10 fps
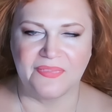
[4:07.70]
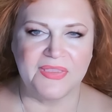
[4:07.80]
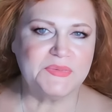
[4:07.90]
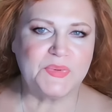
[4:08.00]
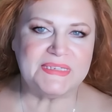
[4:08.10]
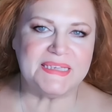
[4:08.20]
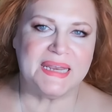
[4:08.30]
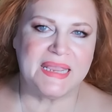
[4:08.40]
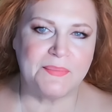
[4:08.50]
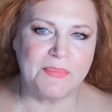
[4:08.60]
This was
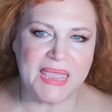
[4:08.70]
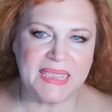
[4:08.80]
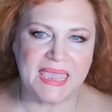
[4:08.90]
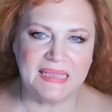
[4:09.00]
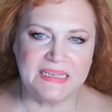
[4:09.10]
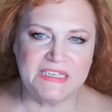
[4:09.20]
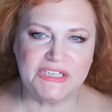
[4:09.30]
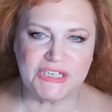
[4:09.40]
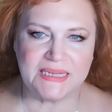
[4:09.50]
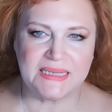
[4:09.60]
sent in by Galen
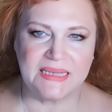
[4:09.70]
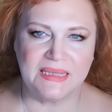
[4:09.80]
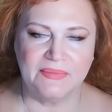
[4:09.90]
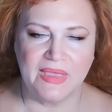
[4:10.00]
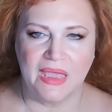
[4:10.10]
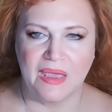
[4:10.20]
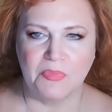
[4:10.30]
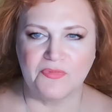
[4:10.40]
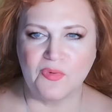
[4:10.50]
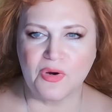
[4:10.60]
G.
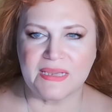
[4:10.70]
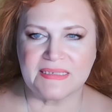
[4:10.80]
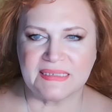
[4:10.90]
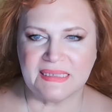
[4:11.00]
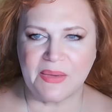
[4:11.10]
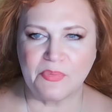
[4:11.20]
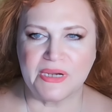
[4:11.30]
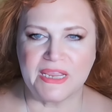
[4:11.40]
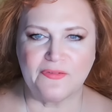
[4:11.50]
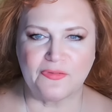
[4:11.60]
Before a
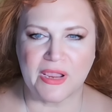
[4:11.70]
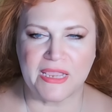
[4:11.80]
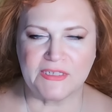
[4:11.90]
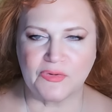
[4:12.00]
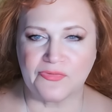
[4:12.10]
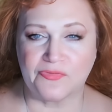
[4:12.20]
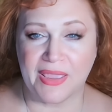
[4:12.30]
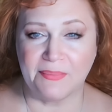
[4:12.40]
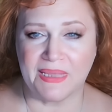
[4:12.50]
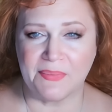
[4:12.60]
celebrity, friend, or
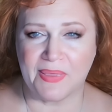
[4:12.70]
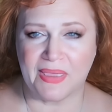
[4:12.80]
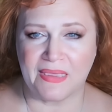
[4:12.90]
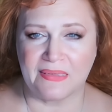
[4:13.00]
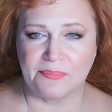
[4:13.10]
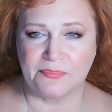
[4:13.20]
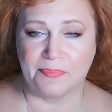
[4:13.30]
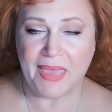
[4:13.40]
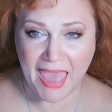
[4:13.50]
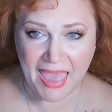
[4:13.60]
family pet
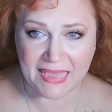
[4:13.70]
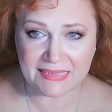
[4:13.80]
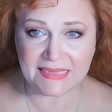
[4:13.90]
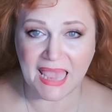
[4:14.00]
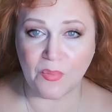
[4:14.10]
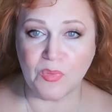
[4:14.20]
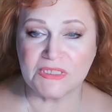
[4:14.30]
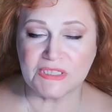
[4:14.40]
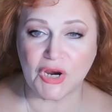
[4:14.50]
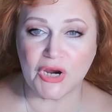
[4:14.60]
pass, I will
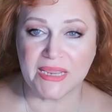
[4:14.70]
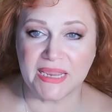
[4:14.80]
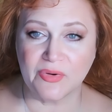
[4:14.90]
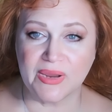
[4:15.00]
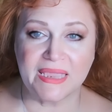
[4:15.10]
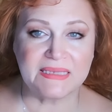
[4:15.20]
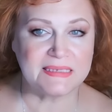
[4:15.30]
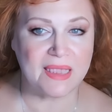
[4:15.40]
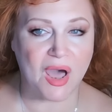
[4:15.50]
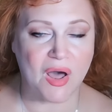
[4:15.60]
start hearing a
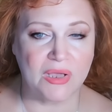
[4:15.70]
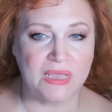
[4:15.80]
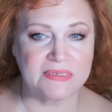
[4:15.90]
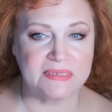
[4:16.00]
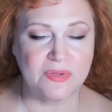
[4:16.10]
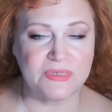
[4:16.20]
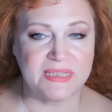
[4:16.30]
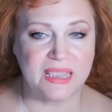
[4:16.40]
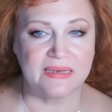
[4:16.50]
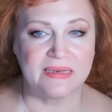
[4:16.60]
song
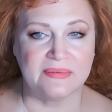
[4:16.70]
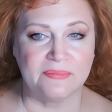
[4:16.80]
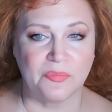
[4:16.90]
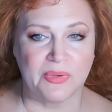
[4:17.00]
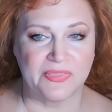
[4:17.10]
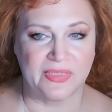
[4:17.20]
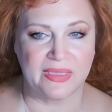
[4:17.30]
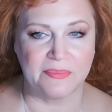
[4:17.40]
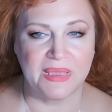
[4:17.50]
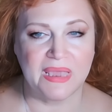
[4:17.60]
associated with
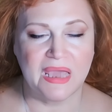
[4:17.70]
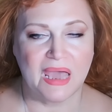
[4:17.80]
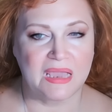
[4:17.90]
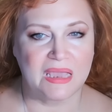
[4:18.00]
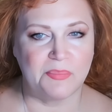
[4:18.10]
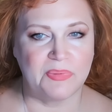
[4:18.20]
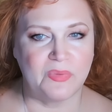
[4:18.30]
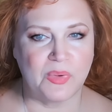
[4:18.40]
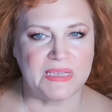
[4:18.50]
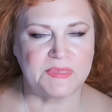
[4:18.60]
them a couple
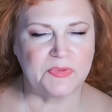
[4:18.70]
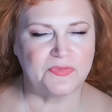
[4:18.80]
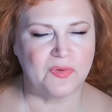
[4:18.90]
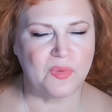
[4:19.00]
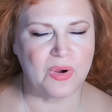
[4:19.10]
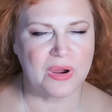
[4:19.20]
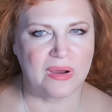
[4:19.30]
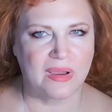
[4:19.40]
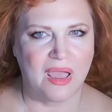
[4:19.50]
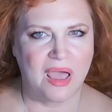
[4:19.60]
of weeks
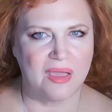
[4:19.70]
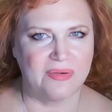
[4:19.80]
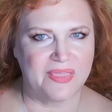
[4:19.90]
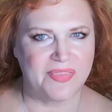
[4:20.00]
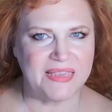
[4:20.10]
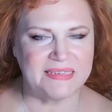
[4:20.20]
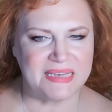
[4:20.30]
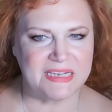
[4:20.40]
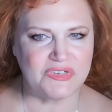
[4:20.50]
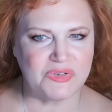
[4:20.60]
before. Oh no, that's
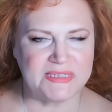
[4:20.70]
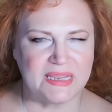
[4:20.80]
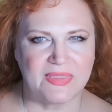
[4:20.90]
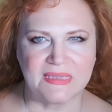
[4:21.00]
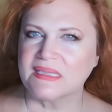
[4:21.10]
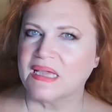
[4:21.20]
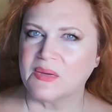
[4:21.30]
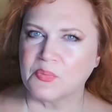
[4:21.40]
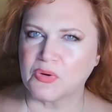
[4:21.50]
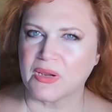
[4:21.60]
interesting. That's like
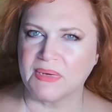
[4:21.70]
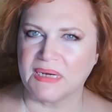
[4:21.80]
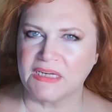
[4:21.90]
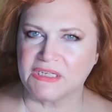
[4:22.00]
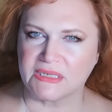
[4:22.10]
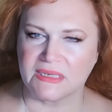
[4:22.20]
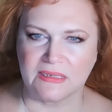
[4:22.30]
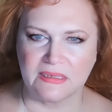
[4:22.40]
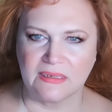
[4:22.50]
a premonition.